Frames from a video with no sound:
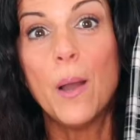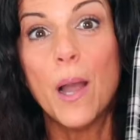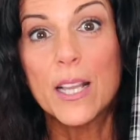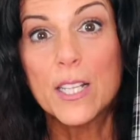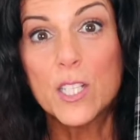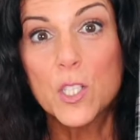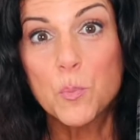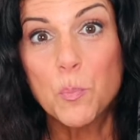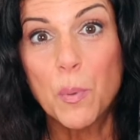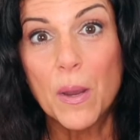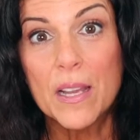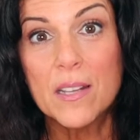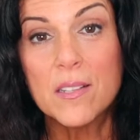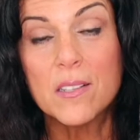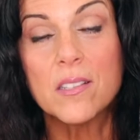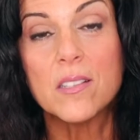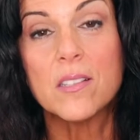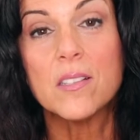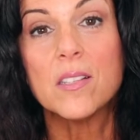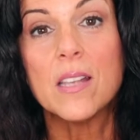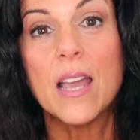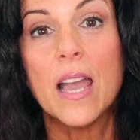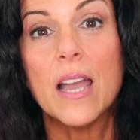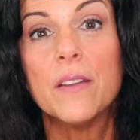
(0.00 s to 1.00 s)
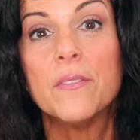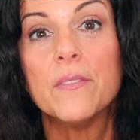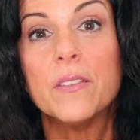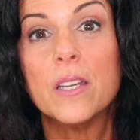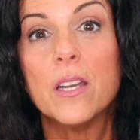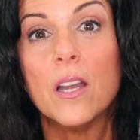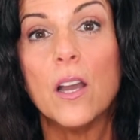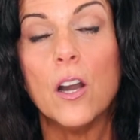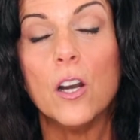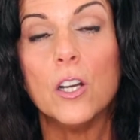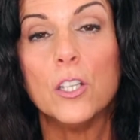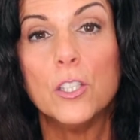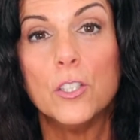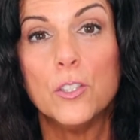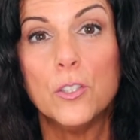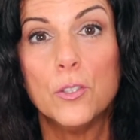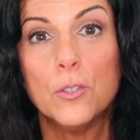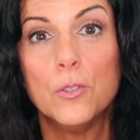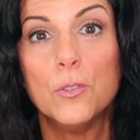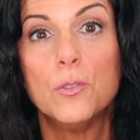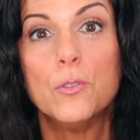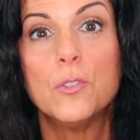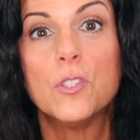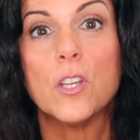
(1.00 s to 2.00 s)
Express is having a
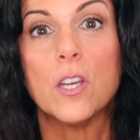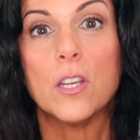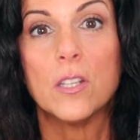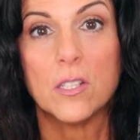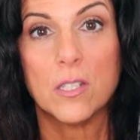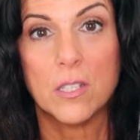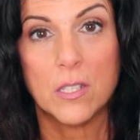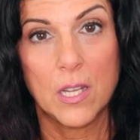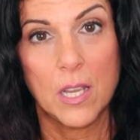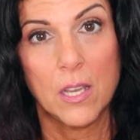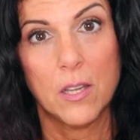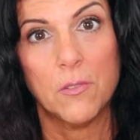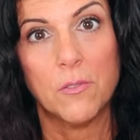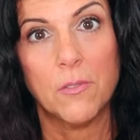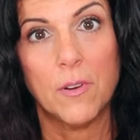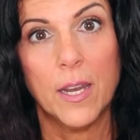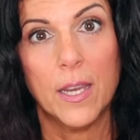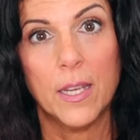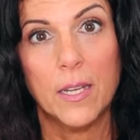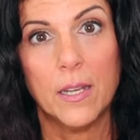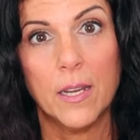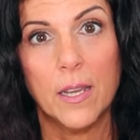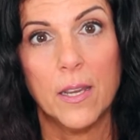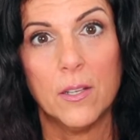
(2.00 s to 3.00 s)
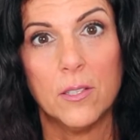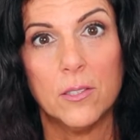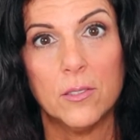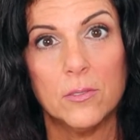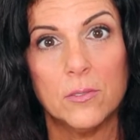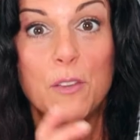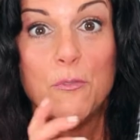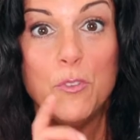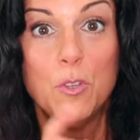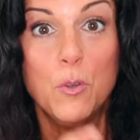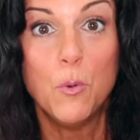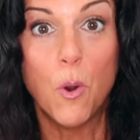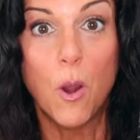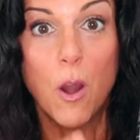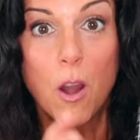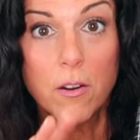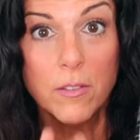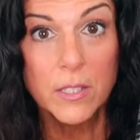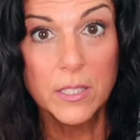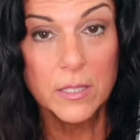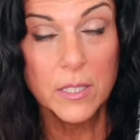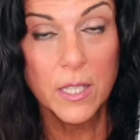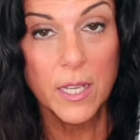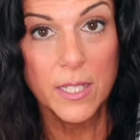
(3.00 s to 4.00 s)
huge sale right now. If you are
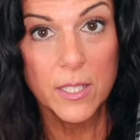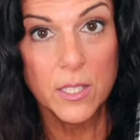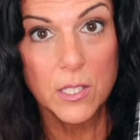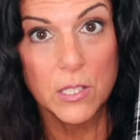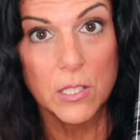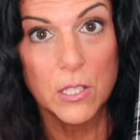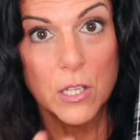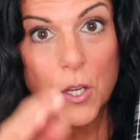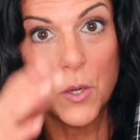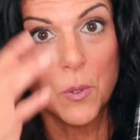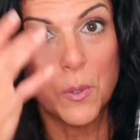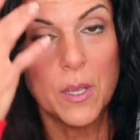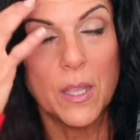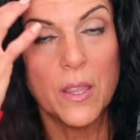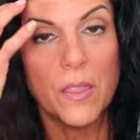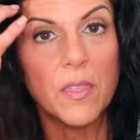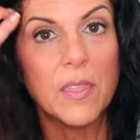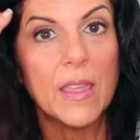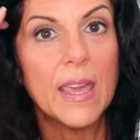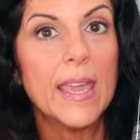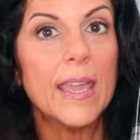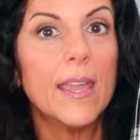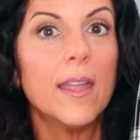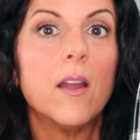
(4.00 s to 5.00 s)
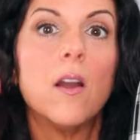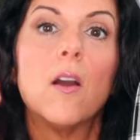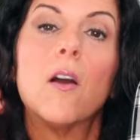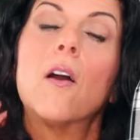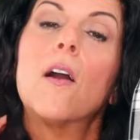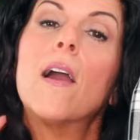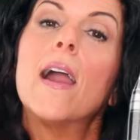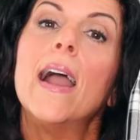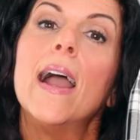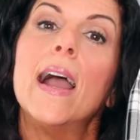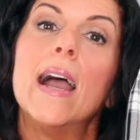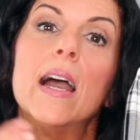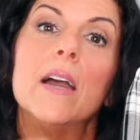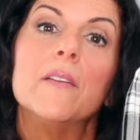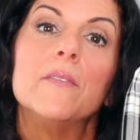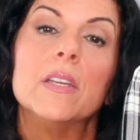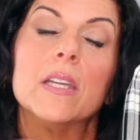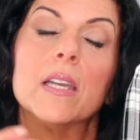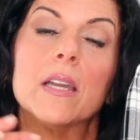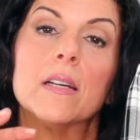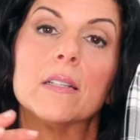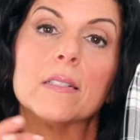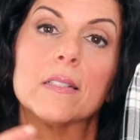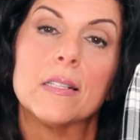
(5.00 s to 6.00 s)
Like to know it, they are
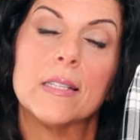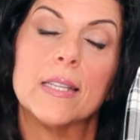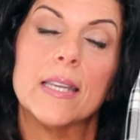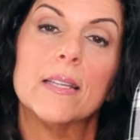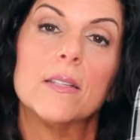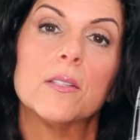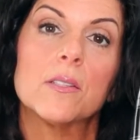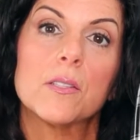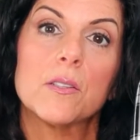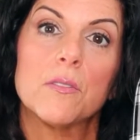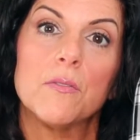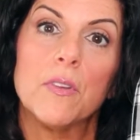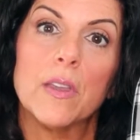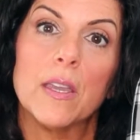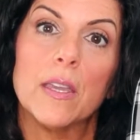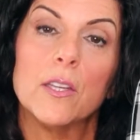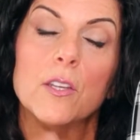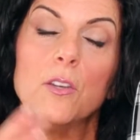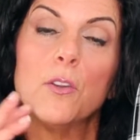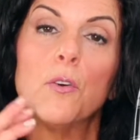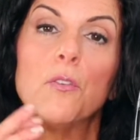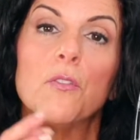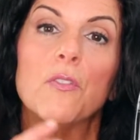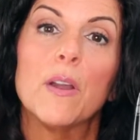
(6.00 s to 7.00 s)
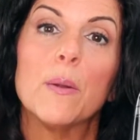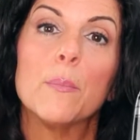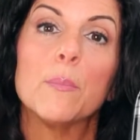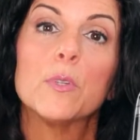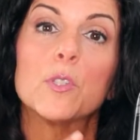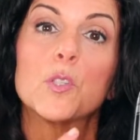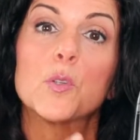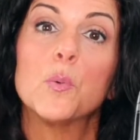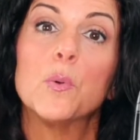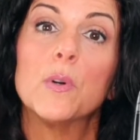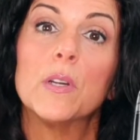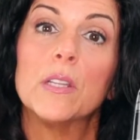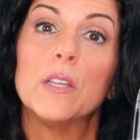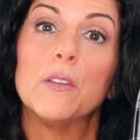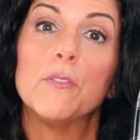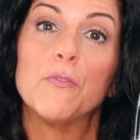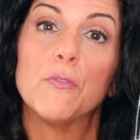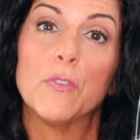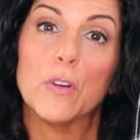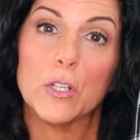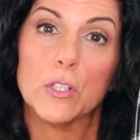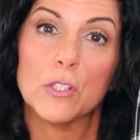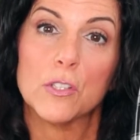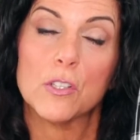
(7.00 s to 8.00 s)
having a sales event November
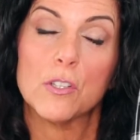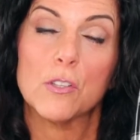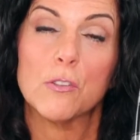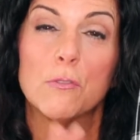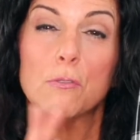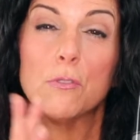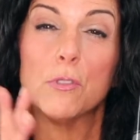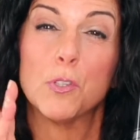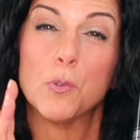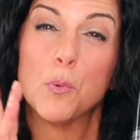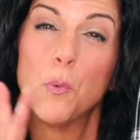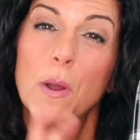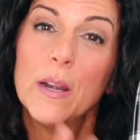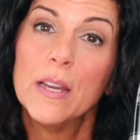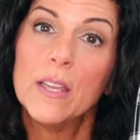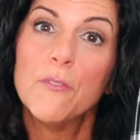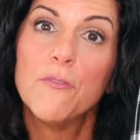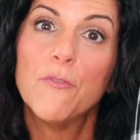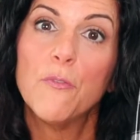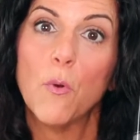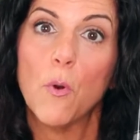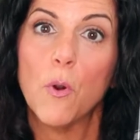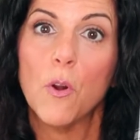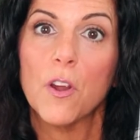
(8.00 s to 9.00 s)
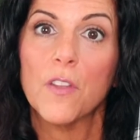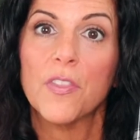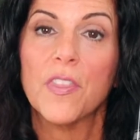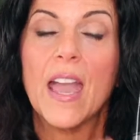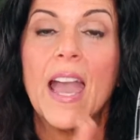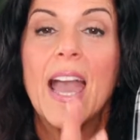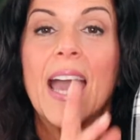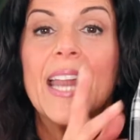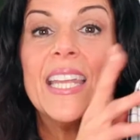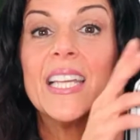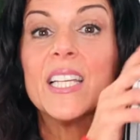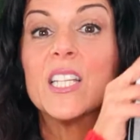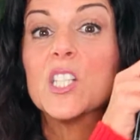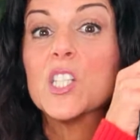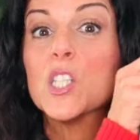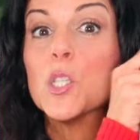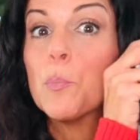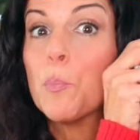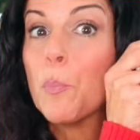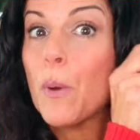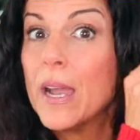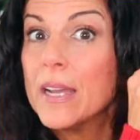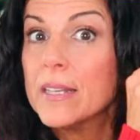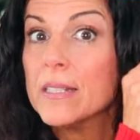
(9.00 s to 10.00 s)
21st through the 24th, and
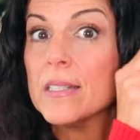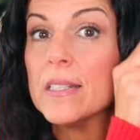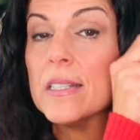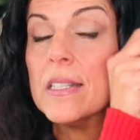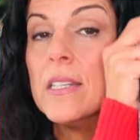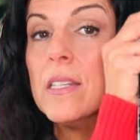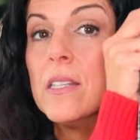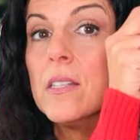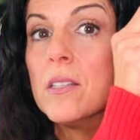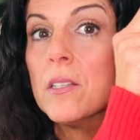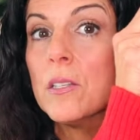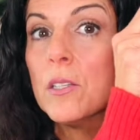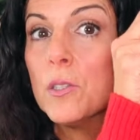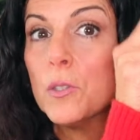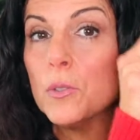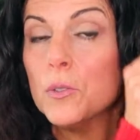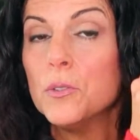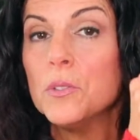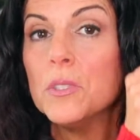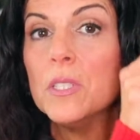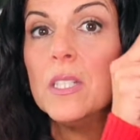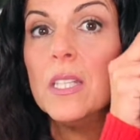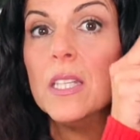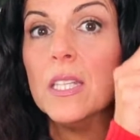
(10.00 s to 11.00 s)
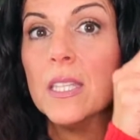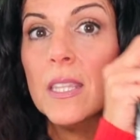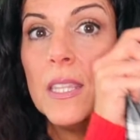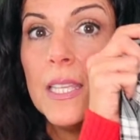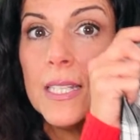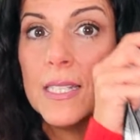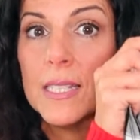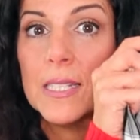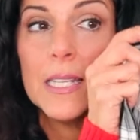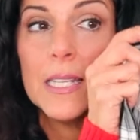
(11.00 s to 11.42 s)
Express is included in that